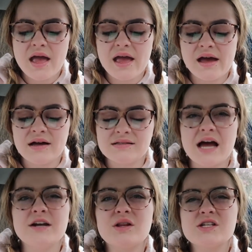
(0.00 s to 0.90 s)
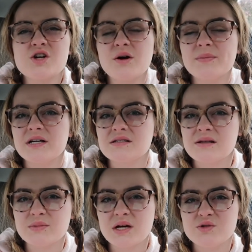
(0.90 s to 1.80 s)
and I know that's hard because
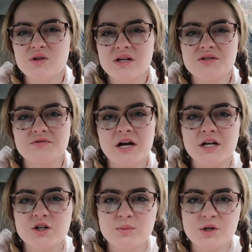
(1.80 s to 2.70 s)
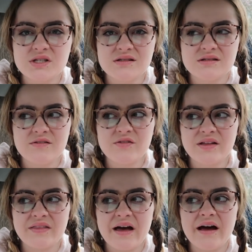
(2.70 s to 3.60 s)
sometimes you like to write in your books and stuff
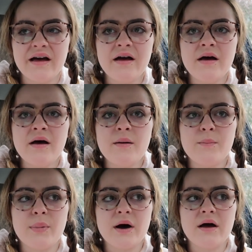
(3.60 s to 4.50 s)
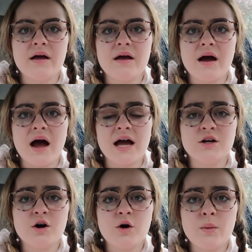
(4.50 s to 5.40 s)
like that, but I
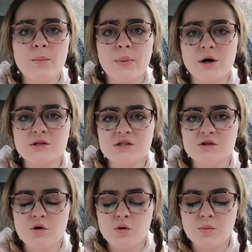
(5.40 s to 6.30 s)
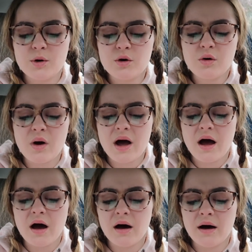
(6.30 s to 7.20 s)
know Barnes & Noble,
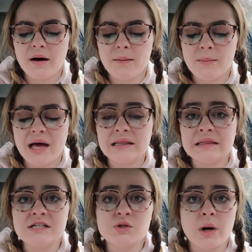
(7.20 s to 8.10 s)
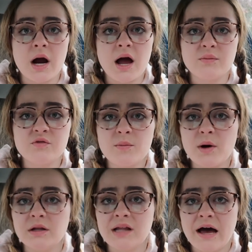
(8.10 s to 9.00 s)
at least where I'm from,
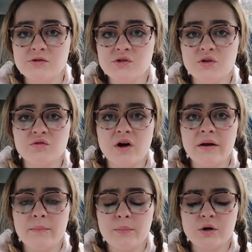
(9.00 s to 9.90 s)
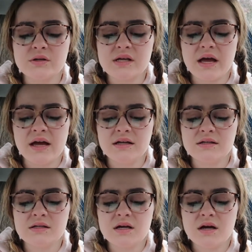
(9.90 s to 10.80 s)
allows you to rent books
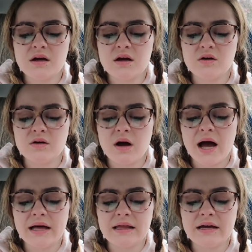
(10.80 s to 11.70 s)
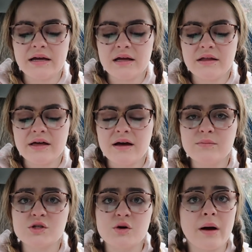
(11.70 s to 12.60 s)
and highlight
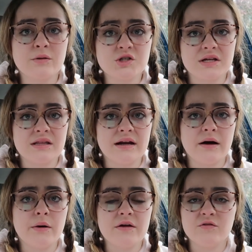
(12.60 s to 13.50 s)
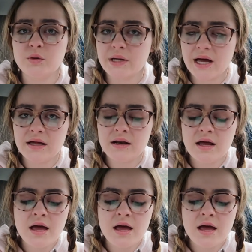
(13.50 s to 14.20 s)
them, so I would check that out if you can.